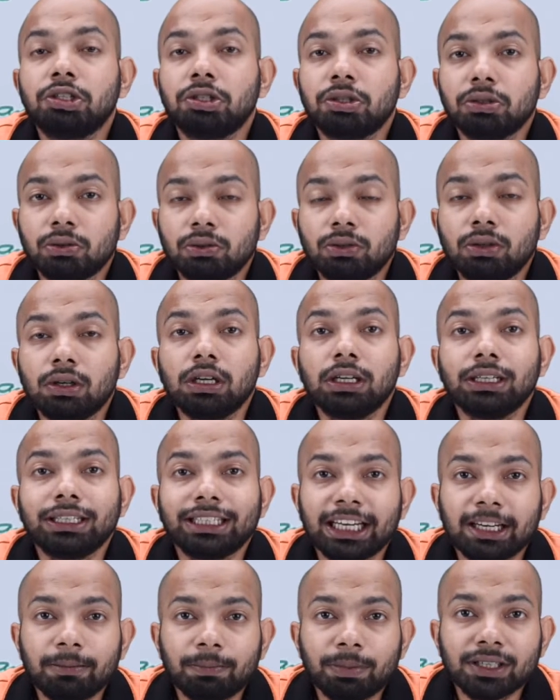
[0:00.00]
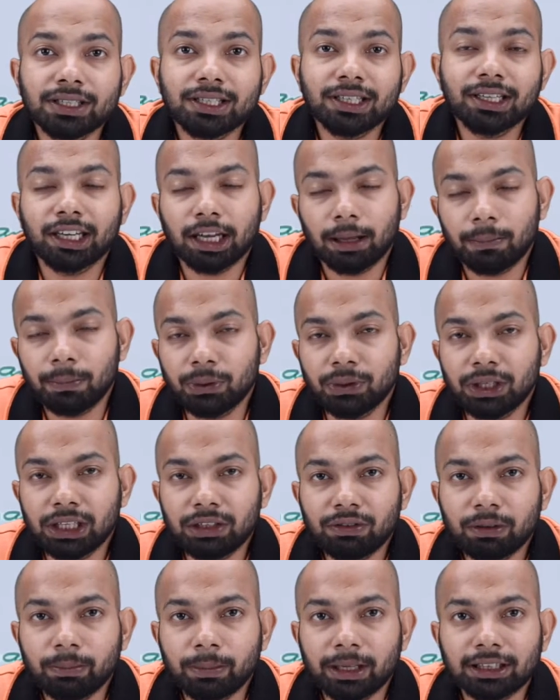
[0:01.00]
to 10%
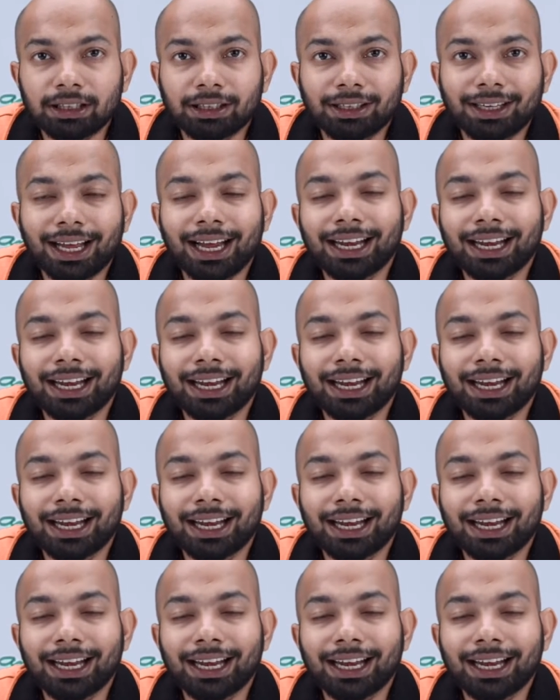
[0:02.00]
WDV method